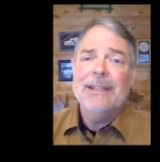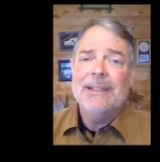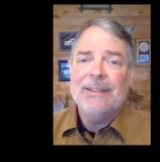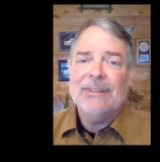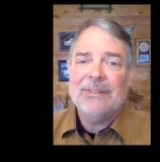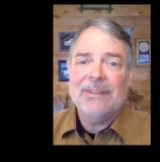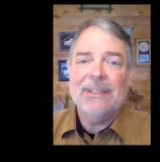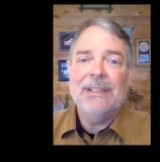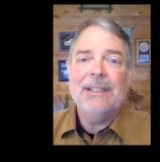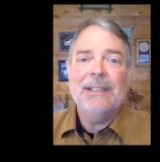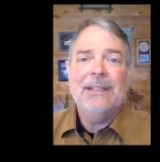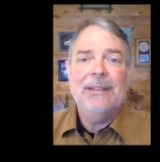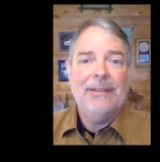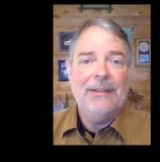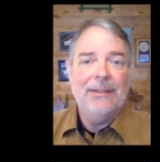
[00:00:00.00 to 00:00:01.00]

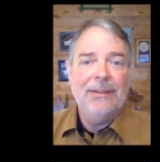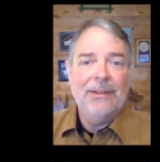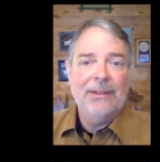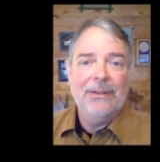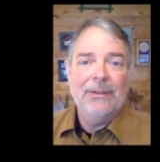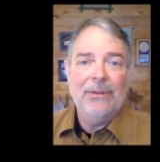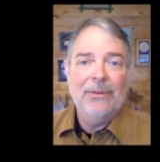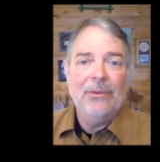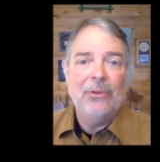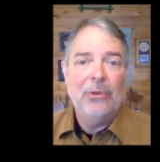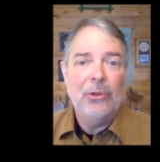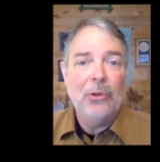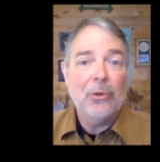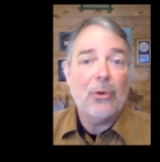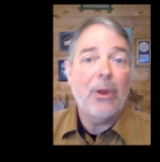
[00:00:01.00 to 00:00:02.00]
see
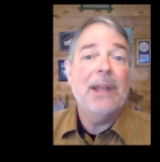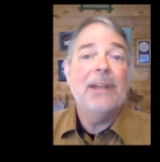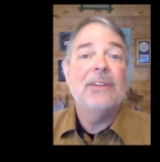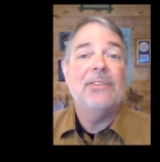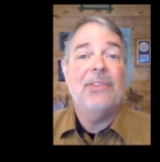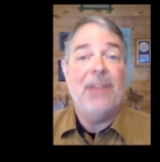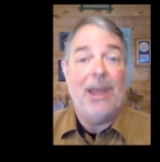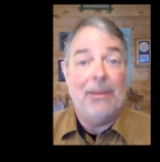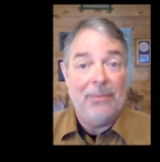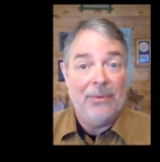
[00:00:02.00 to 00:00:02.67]
Ukraine as them,